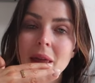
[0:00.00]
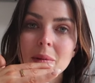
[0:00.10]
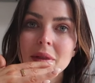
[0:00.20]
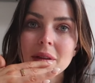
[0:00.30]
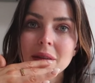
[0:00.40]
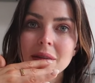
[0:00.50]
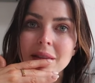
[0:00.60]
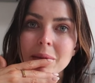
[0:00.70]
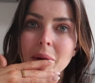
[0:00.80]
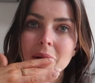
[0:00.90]
They were the
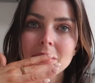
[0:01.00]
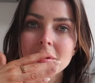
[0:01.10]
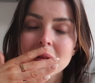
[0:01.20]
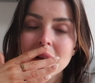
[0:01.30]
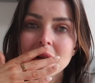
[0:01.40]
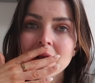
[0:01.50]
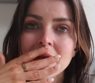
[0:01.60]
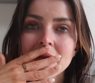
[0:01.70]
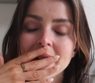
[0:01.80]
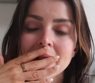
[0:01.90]
most
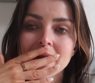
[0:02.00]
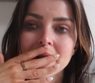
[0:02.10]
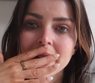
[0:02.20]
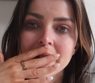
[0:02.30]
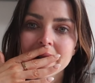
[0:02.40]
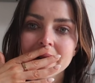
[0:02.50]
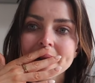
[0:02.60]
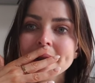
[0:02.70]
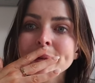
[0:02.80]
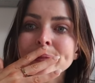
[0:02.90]
lovely, lovely girls.